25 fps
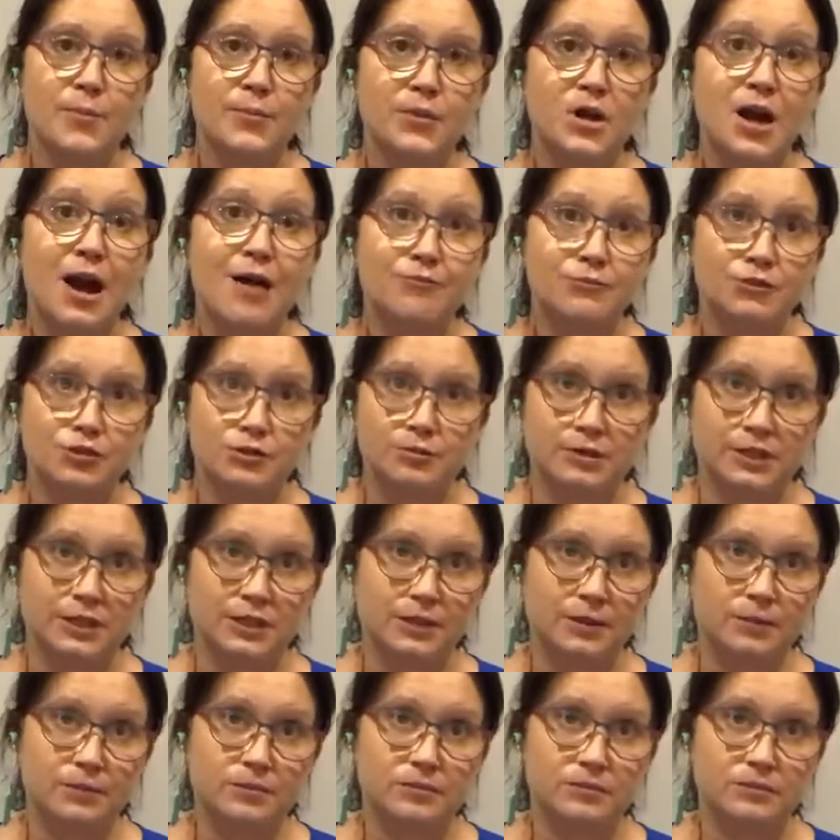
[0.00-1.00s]

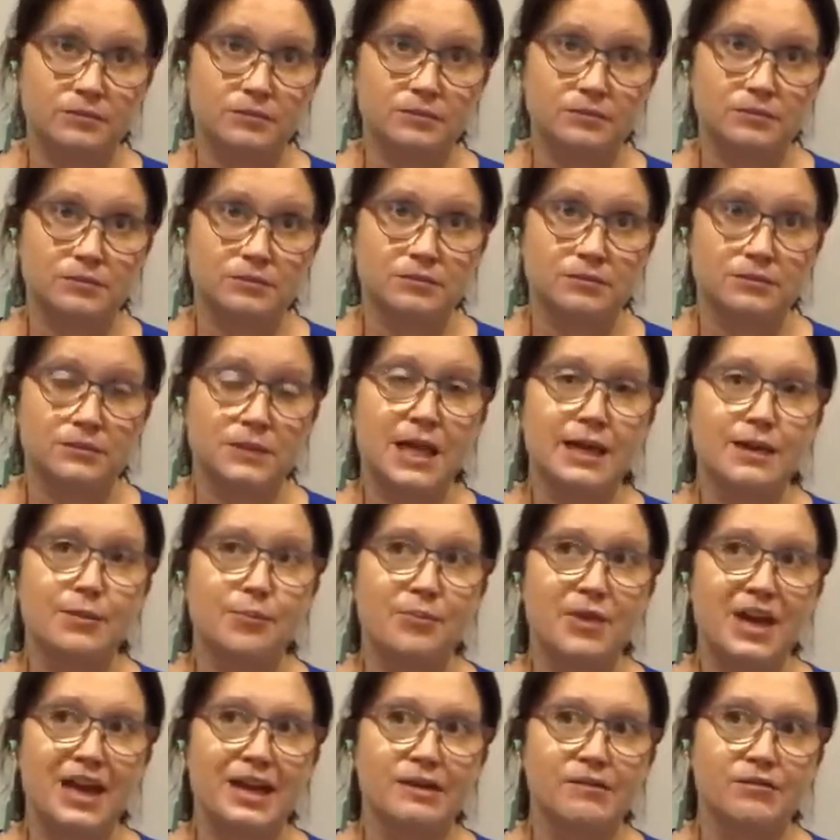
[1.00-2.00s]
Comfortably, like
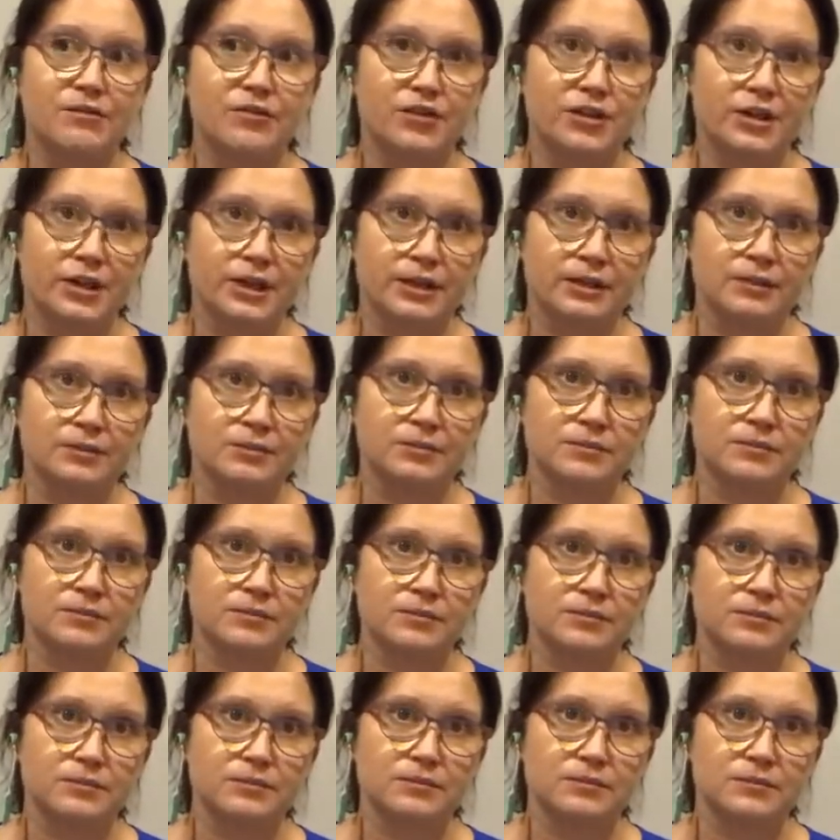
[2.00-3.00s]
pain-free,
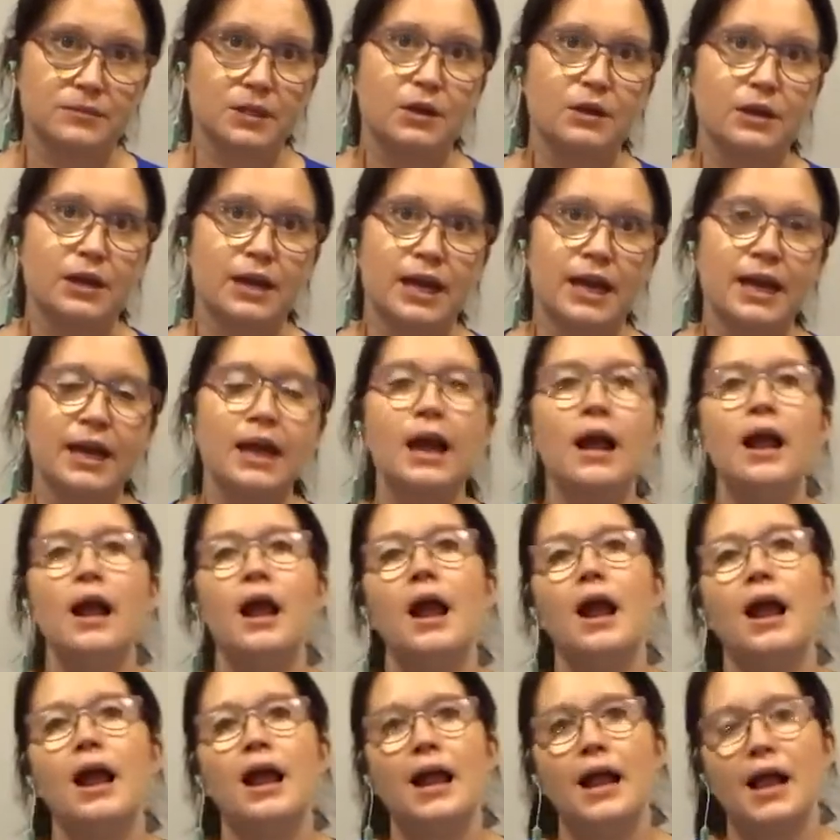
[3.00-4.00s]
okay?
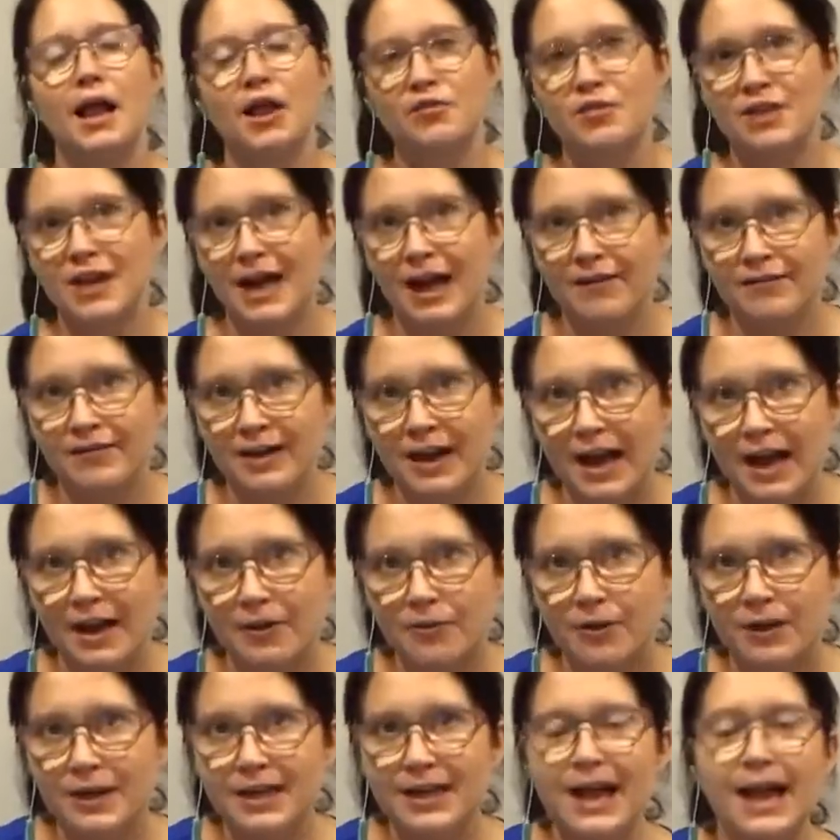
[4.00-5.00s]
If you haven't had
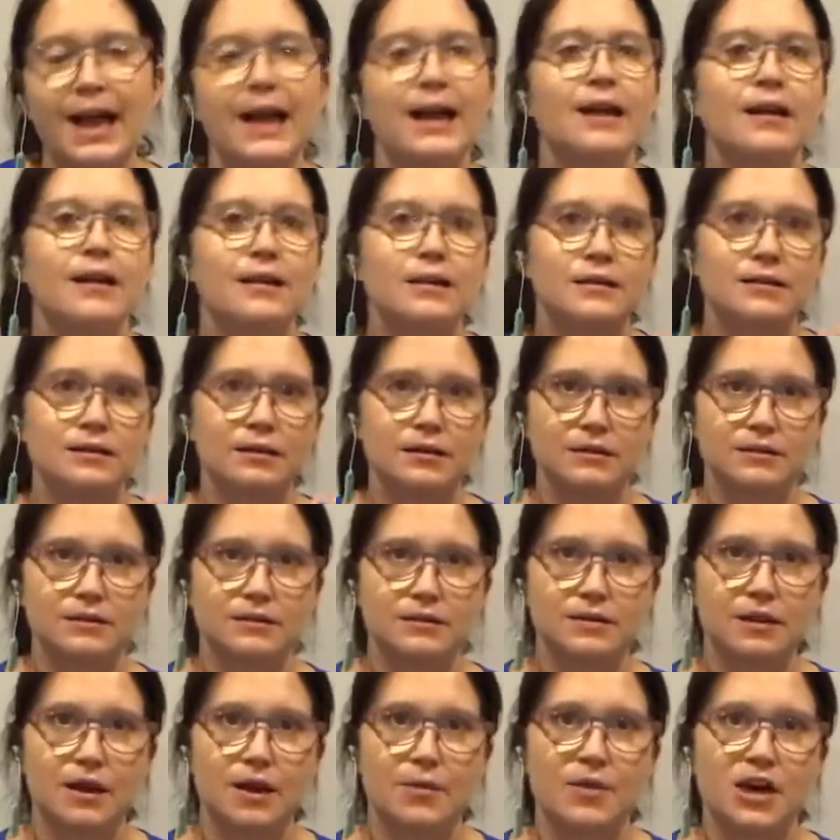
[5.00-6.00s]
one yet,
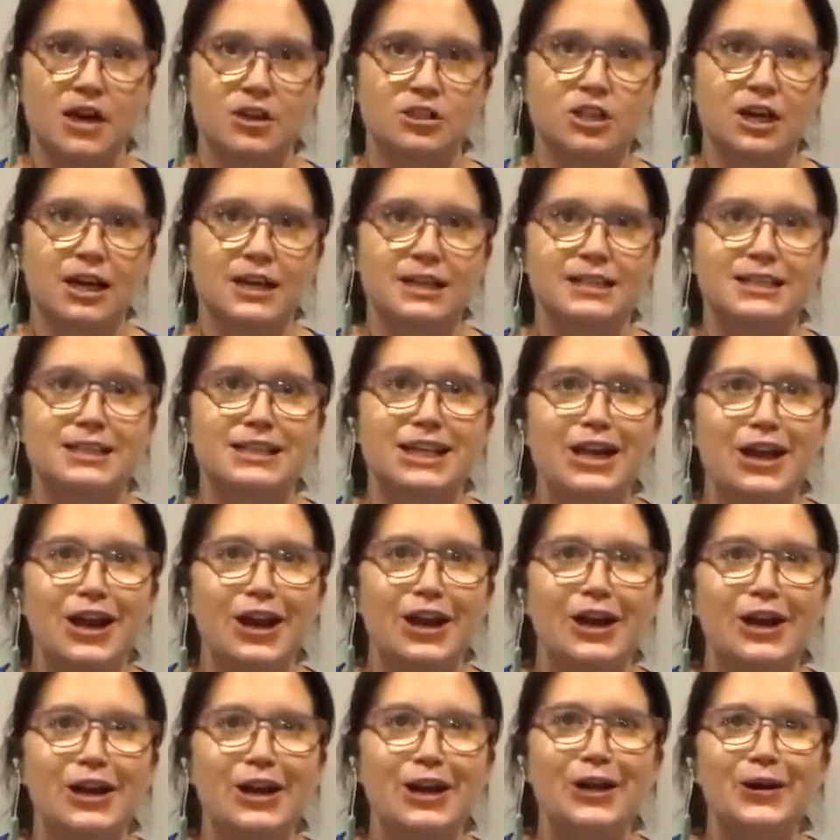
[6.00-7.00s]
I'm not trying to
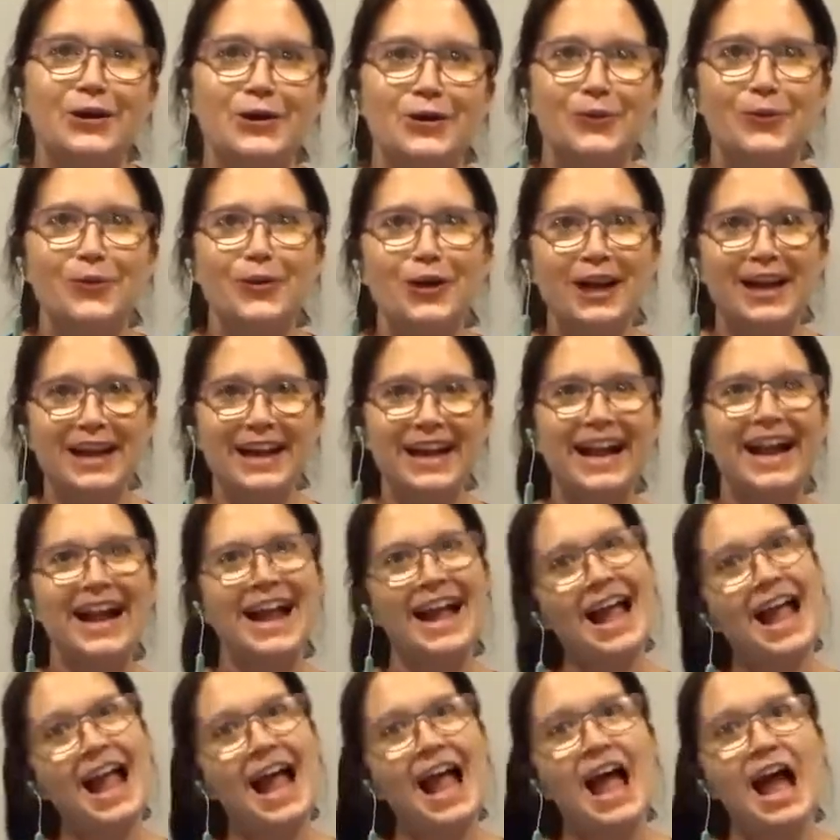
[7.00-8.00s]
scare you, but
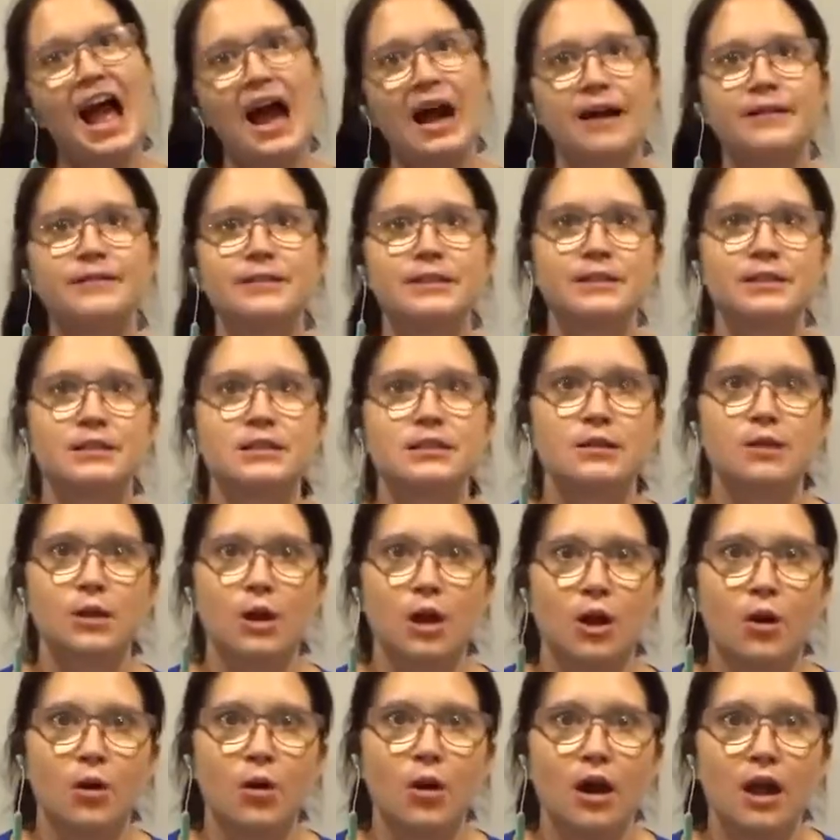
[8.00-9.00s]
I'm just, you
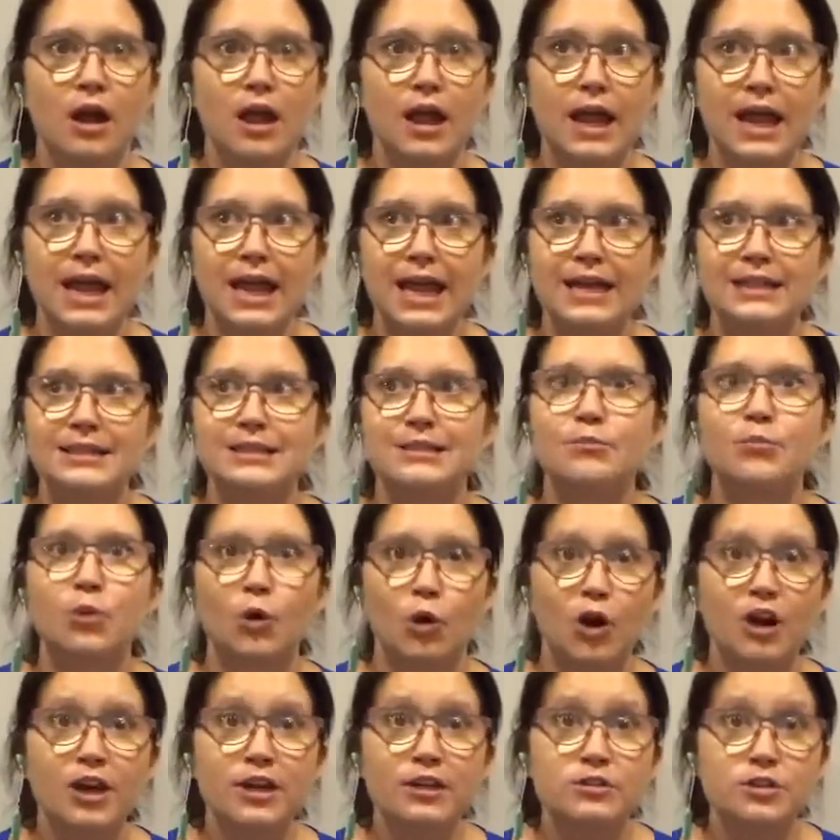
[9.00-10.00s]
know, it's
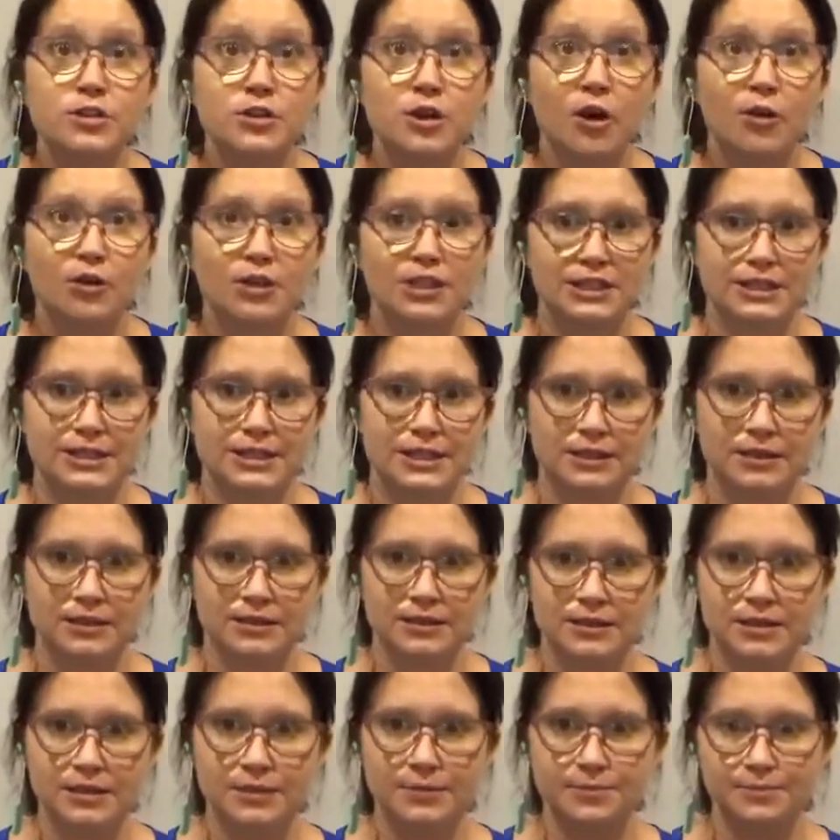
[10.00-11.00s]
important to know these
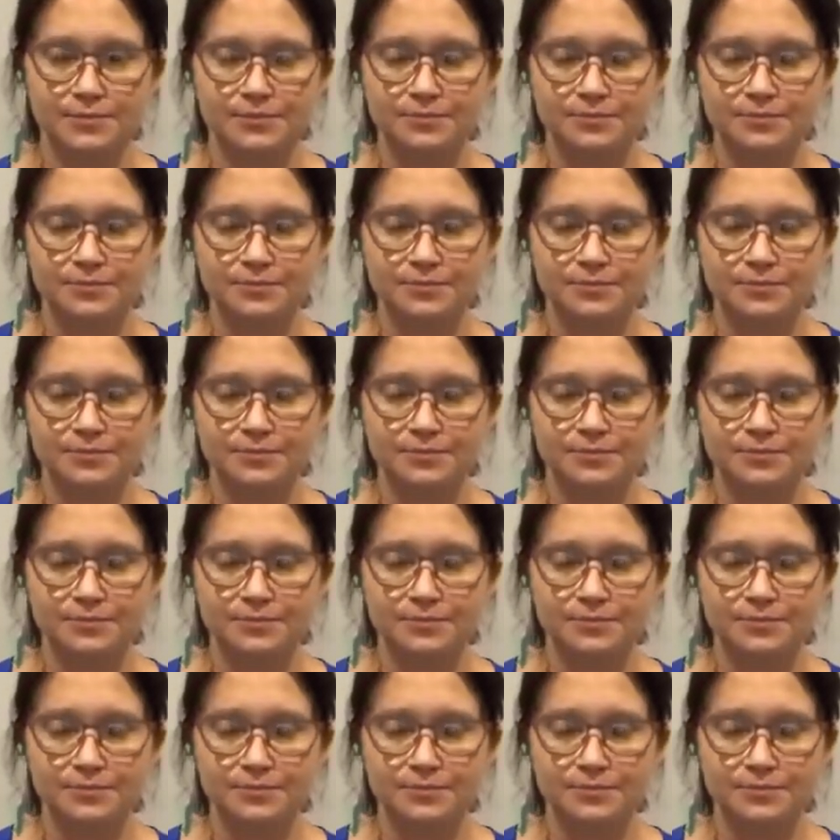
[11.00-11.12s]
things.